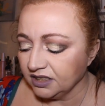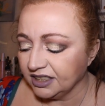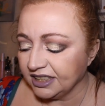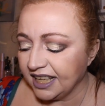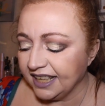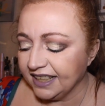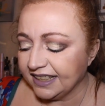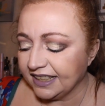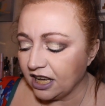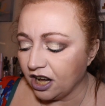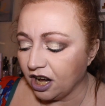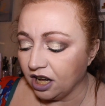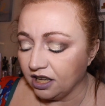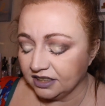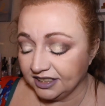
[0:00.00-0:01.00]
take
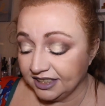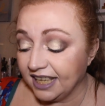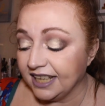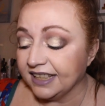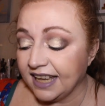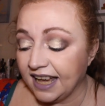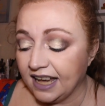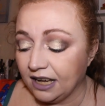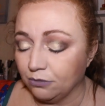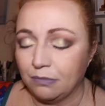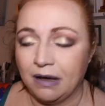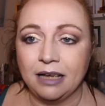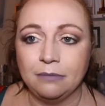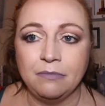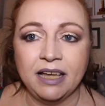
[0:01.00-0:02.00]
uh, take out
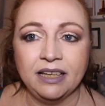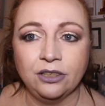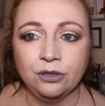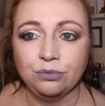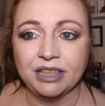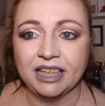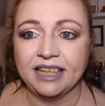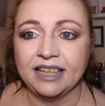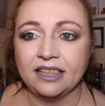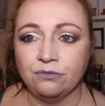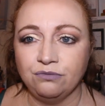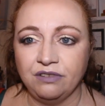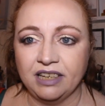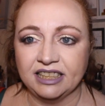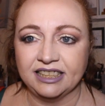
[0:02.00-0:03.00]
my Makeup Geek
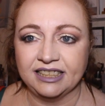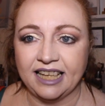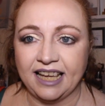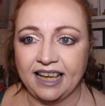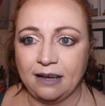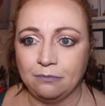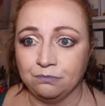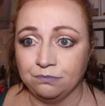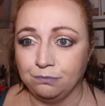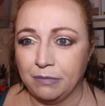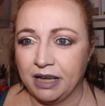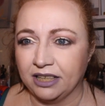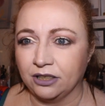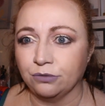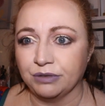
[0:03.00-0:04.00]
Ritzy and
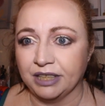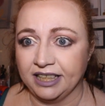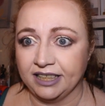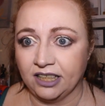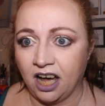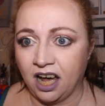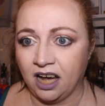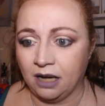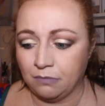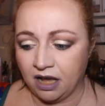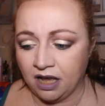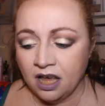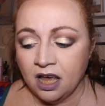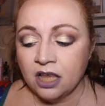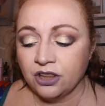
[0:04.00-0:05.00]
Makeup Geek
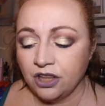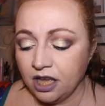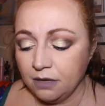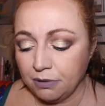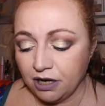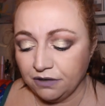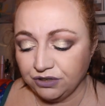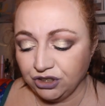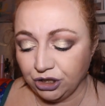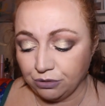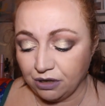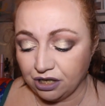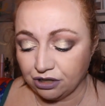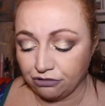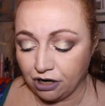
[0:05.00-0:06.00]
Karma. They're both
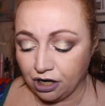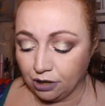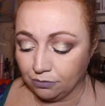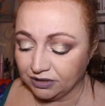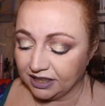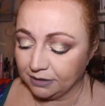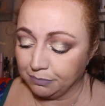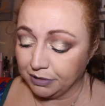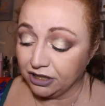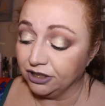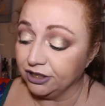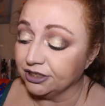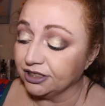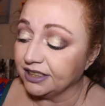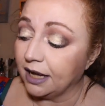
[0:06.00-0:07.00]
duochromes
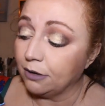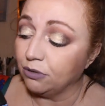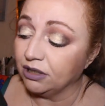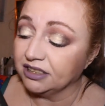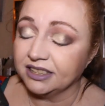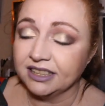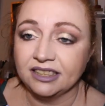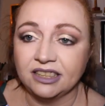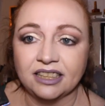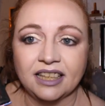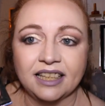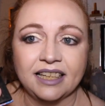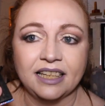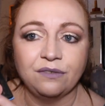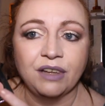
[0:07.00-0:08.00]
because I wanted to
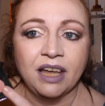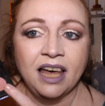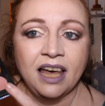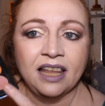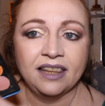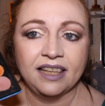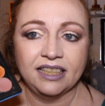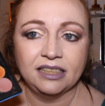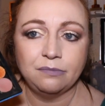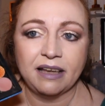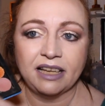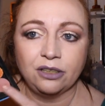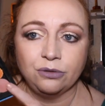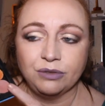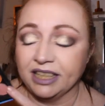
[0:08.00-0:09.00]
leave these
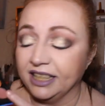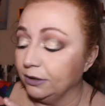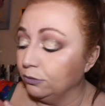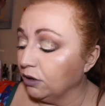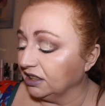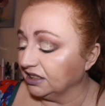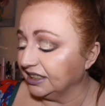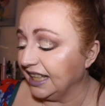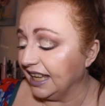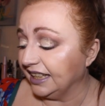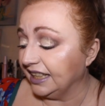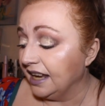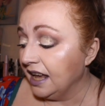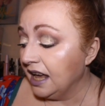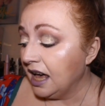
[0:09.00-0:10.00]
Makeup Geek ones
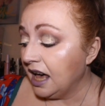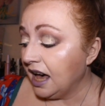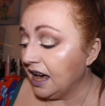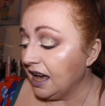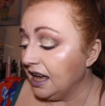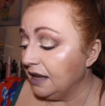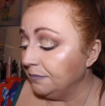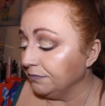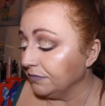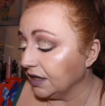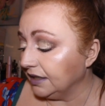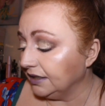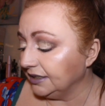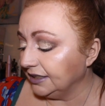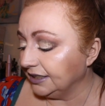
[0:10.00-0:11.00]
in. Um,
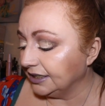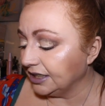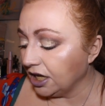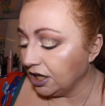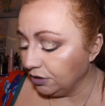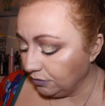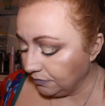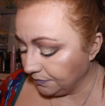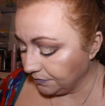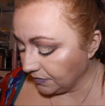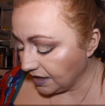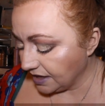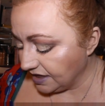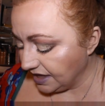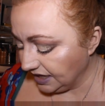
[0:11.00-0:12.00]
so
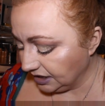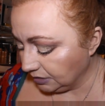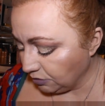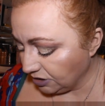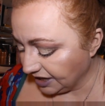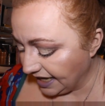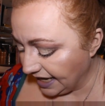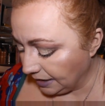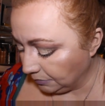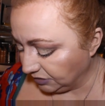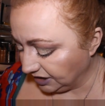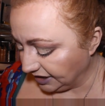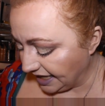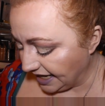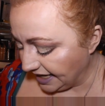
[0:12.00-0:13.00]
this one came
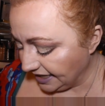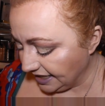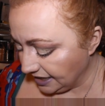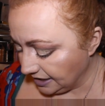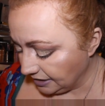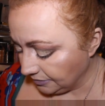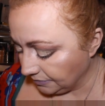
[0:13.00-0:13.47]
today.